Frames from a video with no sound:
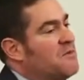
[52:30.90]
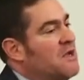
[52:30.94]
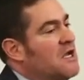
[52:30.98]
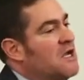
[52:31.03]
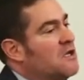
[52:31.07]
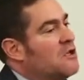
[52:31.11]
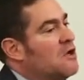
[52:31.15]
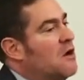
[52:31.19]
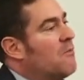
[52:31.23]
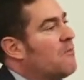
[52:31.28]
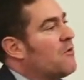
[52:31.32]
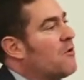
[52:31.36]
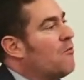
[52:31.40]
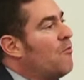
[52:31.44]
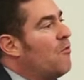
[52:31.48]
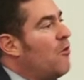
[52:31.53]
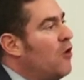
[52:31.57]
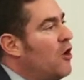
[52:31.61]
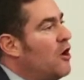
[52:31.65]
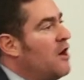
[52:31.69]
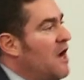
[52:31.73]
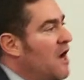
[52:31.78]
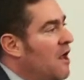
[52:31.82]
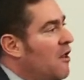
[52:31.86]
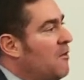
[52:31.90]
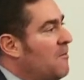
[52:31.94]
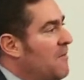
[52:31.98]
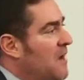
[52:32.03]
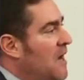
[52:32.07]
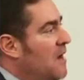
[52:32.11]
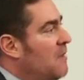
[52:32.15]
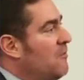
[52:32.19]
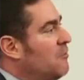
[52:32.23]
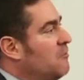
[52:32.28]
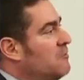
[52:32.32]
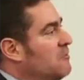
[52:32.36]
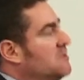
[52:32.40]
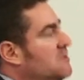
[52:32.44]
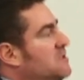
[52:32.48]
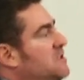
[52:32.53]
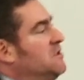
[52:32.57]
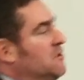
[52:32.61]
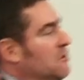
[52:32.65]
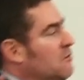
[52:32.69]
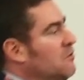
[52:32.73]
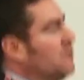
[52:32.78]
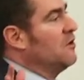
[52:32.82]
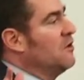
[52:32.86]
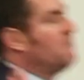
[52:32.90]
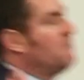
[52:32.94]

being number one. Alabama will certainly